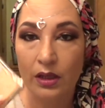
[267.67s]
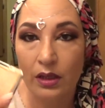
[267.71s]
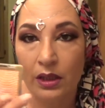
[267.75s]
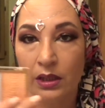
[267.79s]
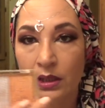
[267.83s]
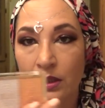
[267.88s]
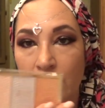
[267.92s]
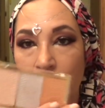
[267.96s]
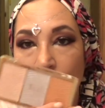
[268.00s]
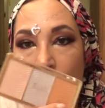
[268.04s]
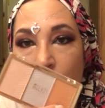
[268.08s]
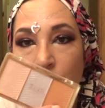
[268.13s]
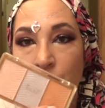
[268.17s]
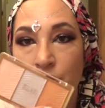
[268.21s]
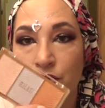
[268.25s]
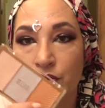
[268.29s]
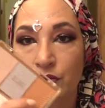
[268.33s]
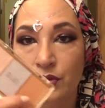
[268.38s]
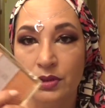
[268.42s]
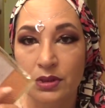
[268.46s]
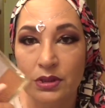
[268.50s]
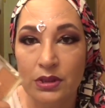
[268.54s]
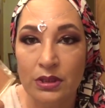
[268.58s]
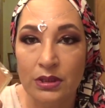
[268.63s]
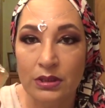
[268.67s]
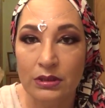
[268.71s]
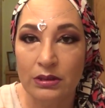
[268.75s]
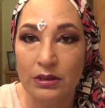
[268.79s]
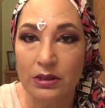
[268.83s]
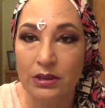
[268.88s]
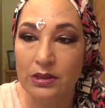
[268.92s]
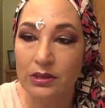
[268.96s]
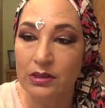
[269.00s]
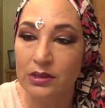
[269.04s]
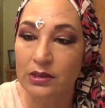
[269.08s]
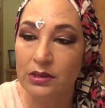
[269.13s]
that I used, and
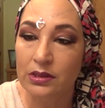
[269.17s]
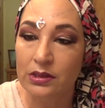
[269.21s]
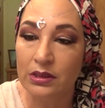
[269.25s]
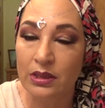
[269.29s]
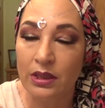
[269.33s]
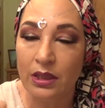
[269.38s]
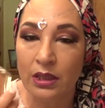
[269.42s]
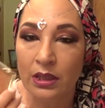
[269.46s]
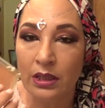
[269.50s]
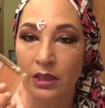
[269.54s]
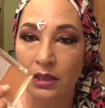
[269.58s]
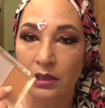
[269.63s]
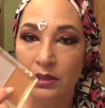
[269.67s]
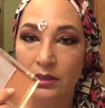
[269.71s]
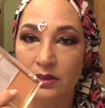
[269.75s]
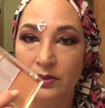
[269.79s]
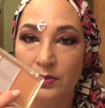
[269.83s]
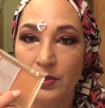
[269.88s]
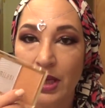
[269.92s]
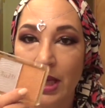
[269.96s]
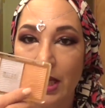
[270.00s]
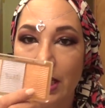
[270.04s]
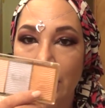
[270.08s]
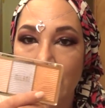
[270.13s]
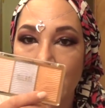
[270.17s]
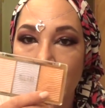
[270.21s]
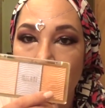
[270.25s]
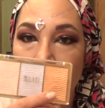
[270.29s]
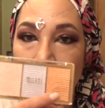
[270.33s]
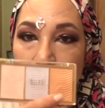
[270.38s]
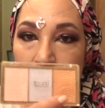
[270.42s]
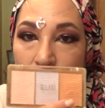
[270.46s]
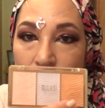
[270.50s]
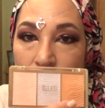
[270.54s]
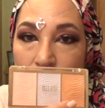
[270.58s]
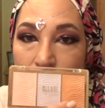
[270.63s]
this is uh, some
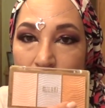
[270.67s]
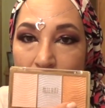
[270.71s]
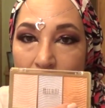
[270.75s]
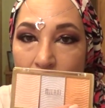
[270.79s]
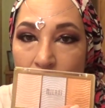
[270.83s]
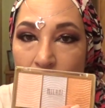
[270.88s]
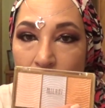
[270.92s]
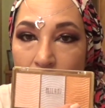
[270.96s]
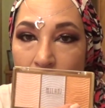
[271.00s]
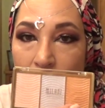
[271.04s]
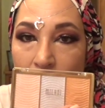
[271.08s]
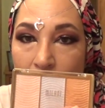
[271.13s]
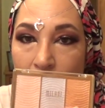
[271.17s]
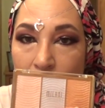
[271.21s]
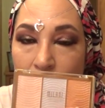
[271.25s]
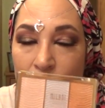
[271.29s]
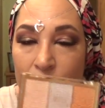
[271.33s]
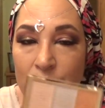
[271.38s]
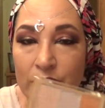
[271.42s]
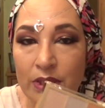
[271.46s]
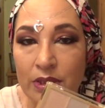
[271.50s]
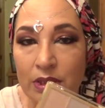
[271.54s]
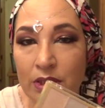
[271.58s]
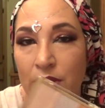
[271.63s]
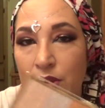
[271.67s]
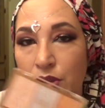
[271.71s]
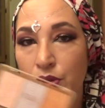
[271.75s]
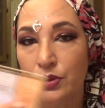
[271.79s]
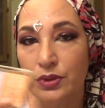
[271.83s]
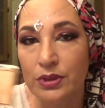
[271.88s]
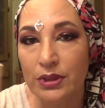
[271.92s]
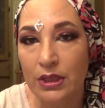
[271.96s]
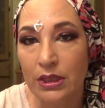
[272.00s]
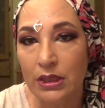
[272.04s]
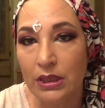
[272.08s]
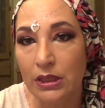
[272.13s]
highlighters, powdered highlighters. I didn't
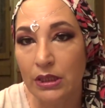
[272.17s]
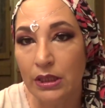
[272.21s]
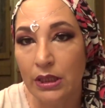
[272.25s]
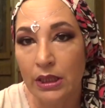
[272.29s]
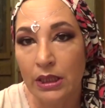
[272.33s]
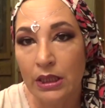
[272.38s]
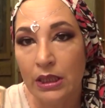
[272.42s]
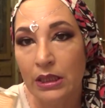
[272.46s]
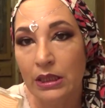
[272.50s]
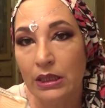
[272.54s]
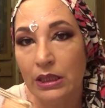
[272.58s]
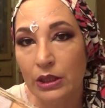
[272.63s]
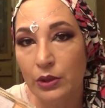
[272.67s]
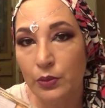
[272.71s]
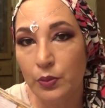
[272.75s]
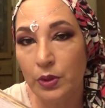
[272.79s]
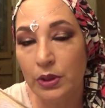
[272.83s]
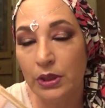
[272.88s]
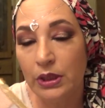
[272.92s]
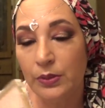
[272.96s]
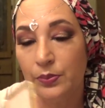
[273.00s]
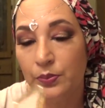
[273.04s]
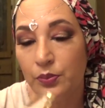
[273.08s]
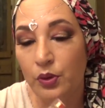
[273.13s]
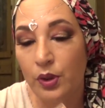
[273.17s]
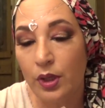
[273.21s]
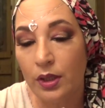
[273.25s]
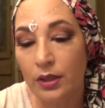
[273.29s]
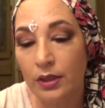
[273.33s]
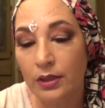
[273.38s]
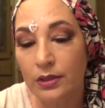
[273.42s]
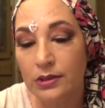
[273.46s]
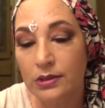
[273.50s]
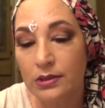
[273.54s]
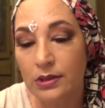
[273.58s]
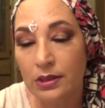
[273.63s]
use any liquidy
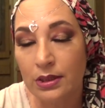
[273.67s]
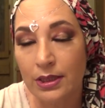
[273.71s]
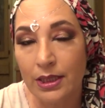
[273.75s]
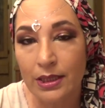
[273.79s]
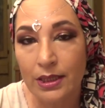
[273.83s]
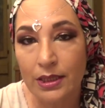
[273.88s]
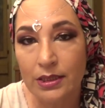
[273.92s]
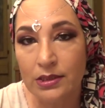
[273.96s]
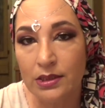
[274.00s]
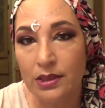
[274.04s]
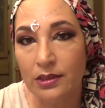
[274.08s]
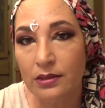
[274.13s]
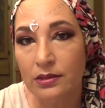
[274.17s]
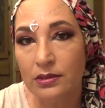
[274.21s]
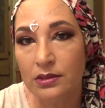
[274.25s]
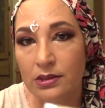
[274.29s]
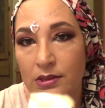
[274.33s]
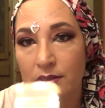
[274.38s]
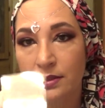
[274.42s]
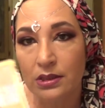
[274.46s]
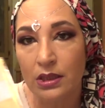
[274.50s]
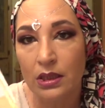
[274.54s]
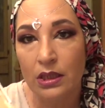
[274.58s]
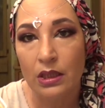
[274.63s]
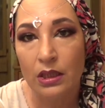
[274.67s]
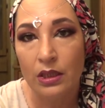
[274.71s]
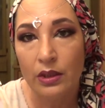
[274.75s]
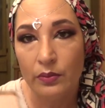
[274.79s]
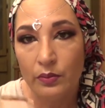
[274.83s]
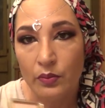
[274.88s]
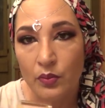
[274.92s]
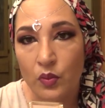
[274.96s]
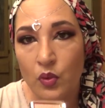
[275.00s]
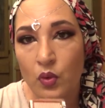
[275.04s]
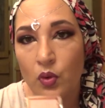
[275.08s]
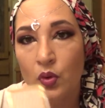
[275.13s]
products, so like I said, this is
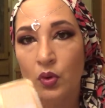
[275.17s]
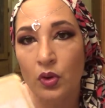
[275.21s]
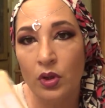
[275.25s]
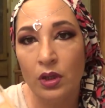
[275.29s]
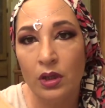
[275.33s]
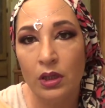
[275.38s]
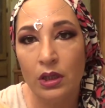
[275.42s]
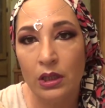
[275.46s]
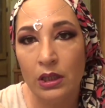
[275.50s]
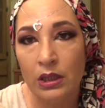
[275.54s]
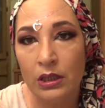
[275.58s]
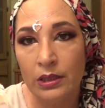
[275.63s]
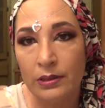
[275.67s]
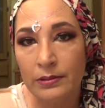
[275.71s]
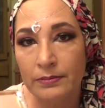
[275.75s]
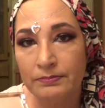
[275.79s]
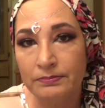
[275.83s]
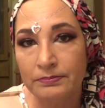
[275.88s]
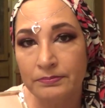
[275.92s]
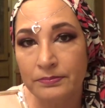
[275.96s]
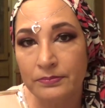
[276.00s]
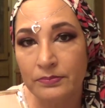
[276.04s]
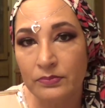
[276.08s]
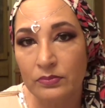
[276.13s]
more, um,